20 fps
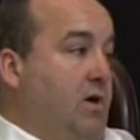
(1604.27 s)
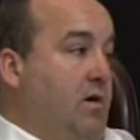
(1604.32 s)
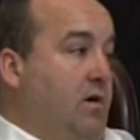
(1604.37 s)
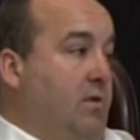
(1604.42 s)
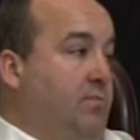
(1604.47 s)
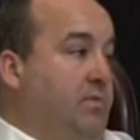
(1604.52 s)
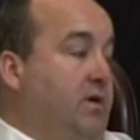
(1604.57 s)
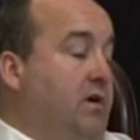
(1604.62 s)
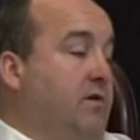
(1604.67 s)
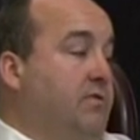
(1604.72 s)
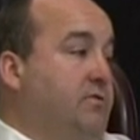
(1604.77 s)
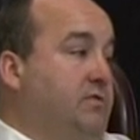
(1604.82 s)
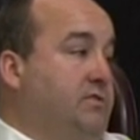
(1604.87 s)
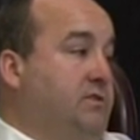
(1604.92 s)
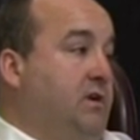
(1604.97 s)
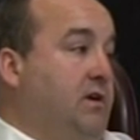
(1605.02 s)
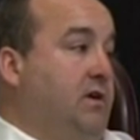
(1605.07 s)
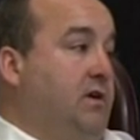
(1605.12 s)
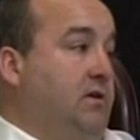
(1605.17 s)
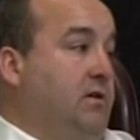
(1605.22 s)
The other
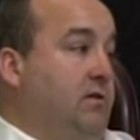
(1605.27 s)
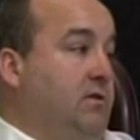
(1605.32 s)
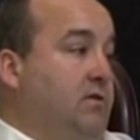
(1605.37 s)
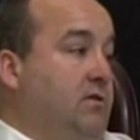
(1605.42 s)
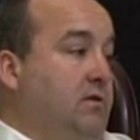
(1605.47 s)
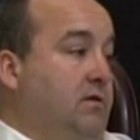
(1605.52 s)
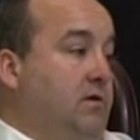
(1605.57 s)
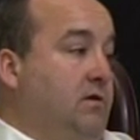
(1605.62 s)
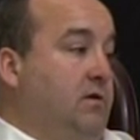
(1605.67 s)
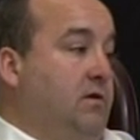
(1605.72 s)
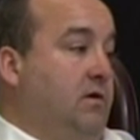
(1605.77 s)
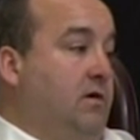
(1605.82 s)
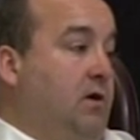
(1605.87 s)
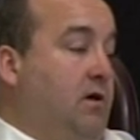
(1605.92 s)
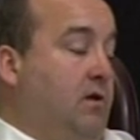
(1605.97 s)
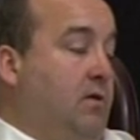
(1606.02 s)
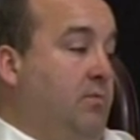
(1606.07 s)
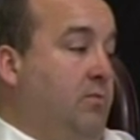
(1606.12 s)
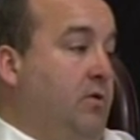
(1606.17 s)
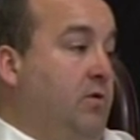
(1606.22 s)
site
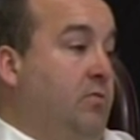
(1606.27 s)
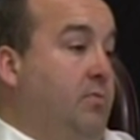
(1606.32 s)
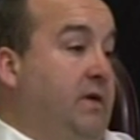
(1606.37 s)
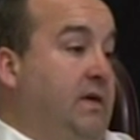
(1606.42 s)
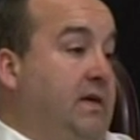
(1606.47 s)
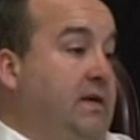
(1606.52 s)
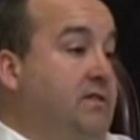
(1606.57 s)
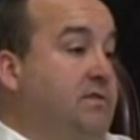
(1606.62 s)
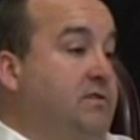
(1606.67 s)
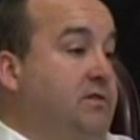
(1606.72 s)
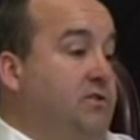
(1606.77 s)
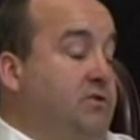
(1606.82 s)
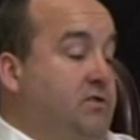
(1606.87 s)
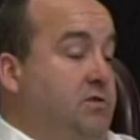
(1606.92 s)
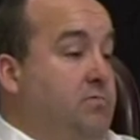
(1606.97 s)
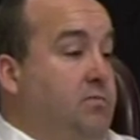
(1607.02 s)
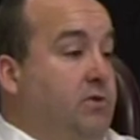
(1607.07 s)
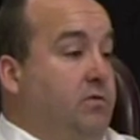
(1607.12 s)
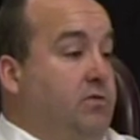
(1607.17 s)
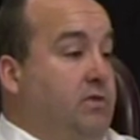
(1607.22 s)
would be easier to
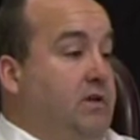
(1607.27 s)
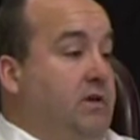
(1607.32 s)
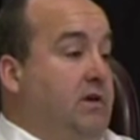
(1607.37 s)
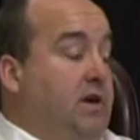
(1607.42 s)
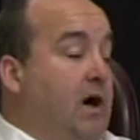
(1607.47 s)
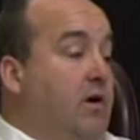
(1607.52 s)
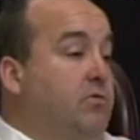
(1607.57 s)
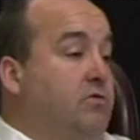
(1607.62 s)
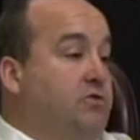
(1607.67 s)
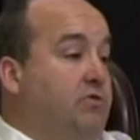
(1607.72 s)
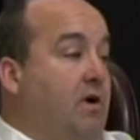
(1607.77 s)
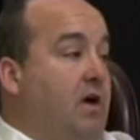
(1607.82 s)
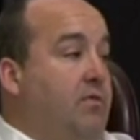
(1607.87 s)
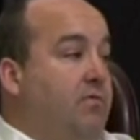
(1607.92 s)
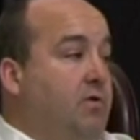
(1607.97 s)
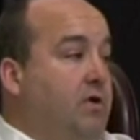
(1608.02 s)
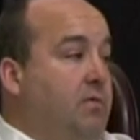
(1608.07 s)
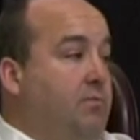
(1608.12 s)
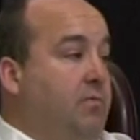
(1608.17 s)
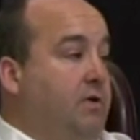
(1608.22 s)
build the out
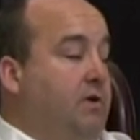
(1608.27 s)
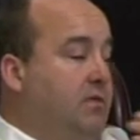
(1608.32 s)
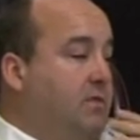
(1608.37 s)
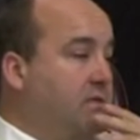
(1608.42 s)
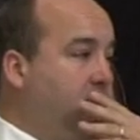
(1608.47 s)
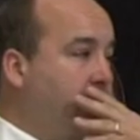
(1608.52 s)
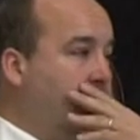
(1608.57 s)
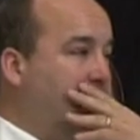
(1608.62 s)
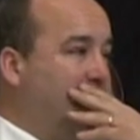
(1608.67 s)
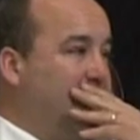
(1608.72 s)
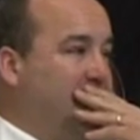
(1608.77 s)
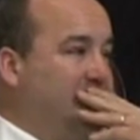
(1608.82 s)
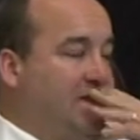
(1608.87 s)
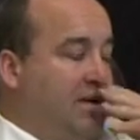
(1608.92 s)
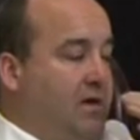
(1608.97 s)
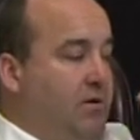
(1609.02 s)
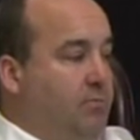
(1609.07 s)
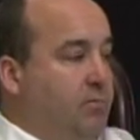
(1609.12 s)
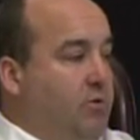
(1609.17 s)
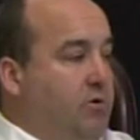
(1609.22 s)
driveway, but the other
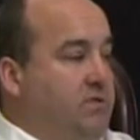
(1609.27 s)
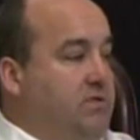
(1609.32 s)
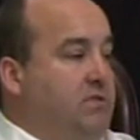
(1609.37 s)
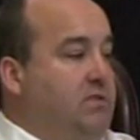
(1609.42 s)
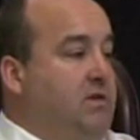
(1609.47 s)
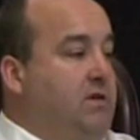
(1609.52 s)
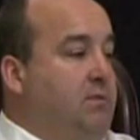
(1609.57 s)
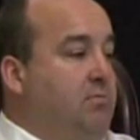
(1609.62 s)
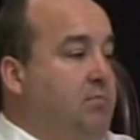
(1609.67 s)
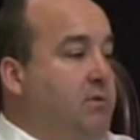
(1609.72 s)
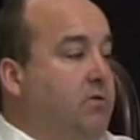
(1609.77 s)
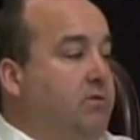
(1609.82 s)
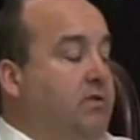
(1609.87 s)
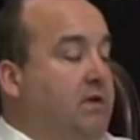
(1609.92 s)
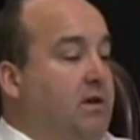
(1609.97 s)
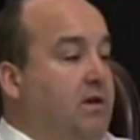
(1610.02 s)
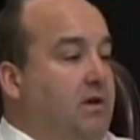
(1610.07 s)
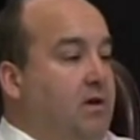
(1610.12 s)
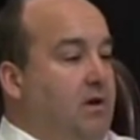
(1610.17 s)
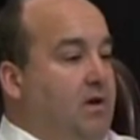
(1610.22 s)
site puts the
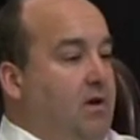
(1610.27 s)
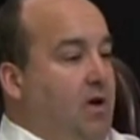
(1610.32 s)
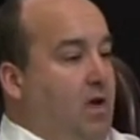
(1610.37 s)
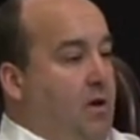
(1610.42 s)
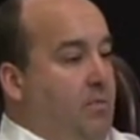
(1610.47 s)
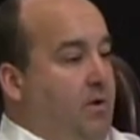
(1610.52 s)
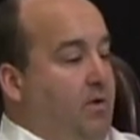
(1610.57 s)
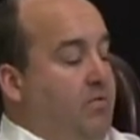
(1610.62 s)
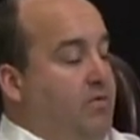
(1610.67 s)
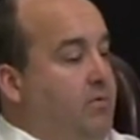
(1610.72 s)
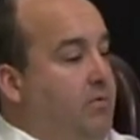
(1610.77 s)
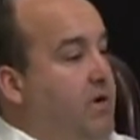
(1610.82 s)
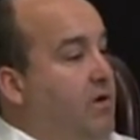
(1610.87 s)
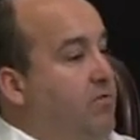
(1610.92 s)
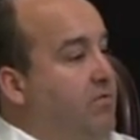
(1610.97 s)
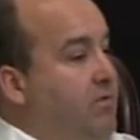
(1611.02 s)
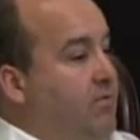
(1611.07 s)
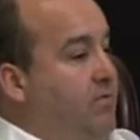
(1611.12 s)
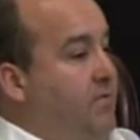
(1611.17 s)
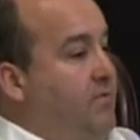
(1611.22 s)
building about
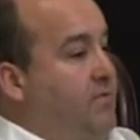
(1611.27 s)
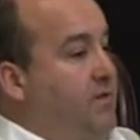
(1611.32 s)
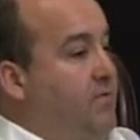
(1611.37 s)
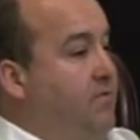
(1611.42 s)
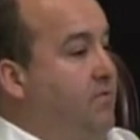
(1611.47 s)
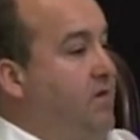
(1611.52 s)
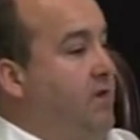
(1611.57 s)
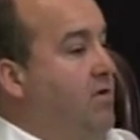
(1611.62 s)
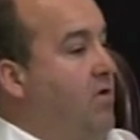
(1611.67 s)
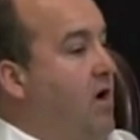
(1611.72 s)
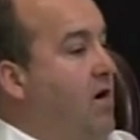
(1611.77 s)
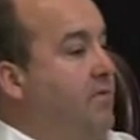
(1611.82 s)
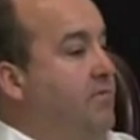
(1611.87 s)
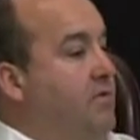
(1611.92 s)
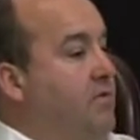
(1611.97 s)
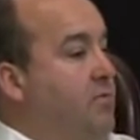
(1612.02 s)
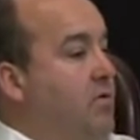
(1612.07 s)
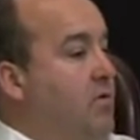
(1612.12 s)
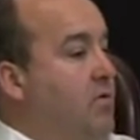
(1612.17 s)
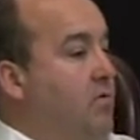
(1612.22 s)
350 feet off
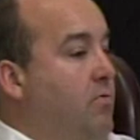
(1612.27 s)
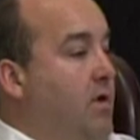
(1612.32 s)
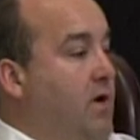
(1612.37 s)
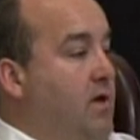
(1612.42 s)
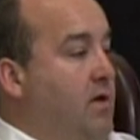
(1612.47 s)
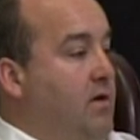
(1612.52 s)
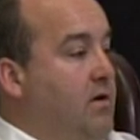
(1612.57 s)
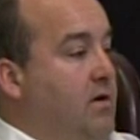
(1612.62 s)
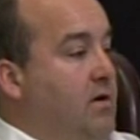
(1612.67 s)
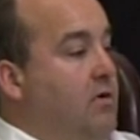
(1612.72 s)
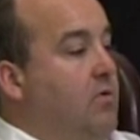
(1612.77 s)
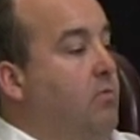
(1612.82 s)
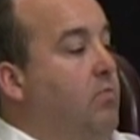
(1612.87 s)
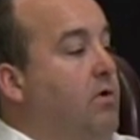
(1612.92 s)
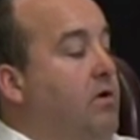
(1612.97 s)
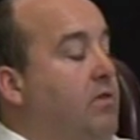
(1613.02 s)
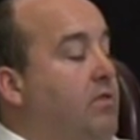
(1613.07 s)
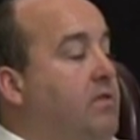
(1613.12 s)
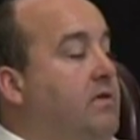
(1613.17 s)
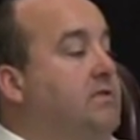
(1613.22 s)
the roadway,
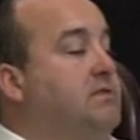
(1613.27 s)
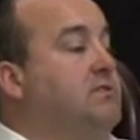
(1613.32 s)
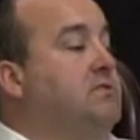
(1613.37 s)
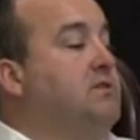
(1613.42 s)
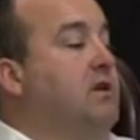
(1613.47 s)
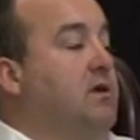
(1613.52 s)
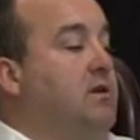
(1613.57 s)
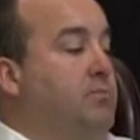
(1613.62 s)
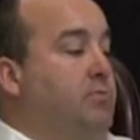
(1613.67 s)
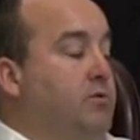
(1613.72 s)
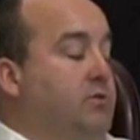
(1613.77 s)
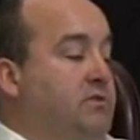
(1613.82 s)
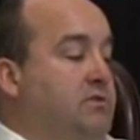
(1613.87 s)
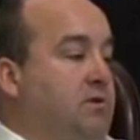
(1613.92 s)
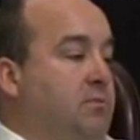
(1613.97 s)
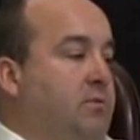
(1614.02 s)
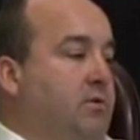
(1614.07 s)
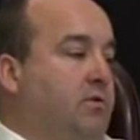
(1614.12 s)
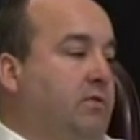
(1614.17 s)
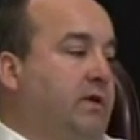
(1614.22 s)
where this site puts the
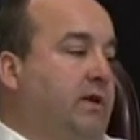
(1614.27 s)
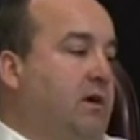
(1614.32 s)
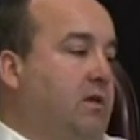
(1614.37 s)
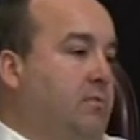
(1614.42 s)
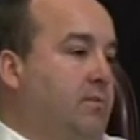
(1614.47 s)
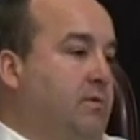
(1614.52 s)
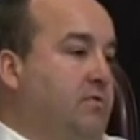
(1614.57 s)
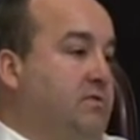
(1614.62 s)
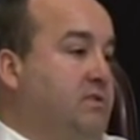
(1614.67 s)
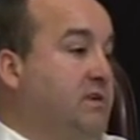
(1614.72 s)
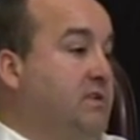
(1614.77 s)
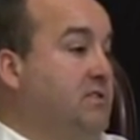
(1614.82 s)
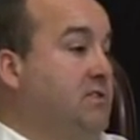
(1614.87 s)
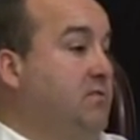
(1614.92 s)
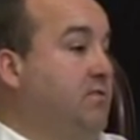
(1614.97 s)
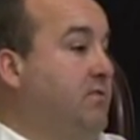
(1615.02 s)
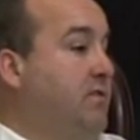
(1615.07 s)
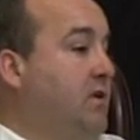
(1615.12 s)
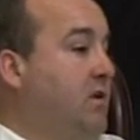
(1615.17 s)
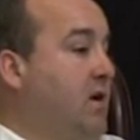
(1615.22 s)
building at about 60
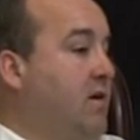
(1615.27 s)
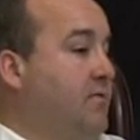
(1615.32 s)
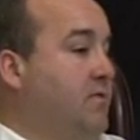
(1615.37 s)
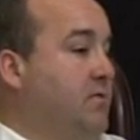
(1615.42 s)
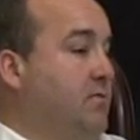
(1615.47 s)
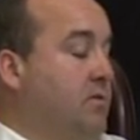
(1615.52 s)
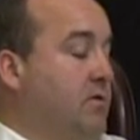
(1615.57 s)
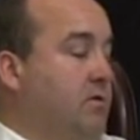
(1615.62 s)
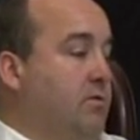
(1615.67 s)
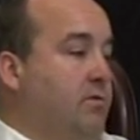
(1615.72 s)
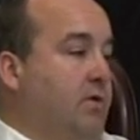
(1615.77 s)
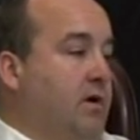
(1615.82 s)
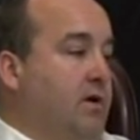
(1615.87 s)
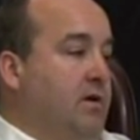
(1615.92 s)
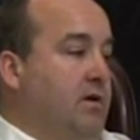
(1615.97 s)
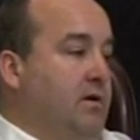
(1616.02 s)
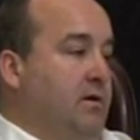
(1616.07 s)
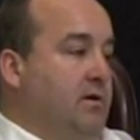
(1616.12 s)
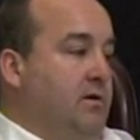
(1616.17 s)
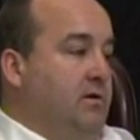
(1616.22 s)
feet off the roadway.
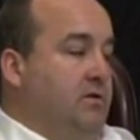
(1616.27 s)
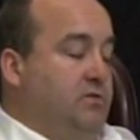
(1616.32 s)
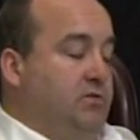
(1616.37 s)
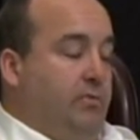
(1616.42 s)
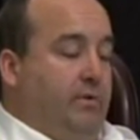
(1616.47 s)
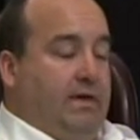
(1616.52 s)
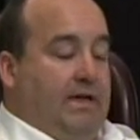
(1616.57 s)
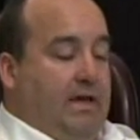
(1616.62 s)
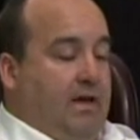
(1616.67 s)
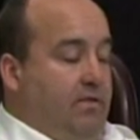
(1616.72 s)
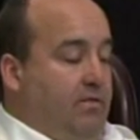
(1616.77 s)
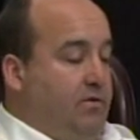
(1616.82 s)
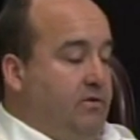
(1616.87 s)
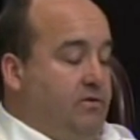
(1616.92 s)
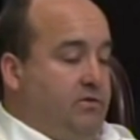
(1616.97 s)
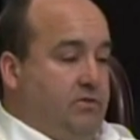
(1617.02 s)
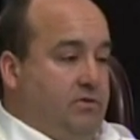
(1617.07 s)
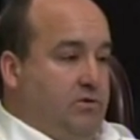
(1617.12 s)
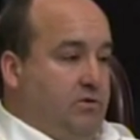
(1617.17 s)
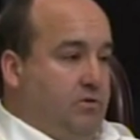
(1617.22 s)
So again,
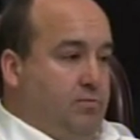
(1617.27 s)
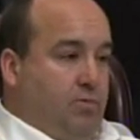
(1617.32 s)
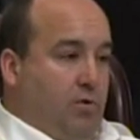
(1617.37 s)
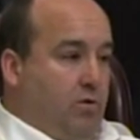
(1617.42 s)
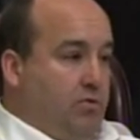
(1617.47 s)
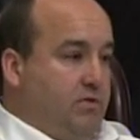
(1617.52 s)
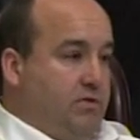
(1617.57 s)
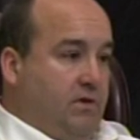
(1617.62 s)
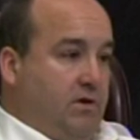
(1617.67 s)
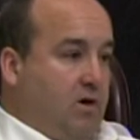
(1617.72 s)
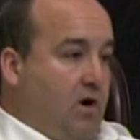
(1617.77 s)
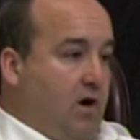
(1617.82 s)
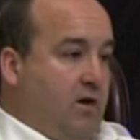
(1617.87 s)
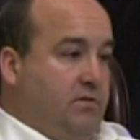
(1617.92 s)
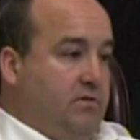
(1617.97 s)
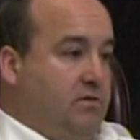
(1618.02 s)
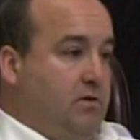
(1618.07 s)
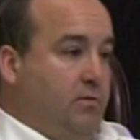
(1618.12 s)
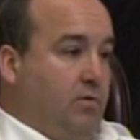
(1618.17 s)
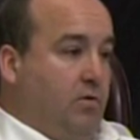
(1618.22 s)
there's pros and
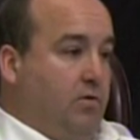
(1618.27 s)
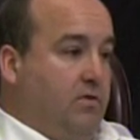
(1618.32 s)
cons to both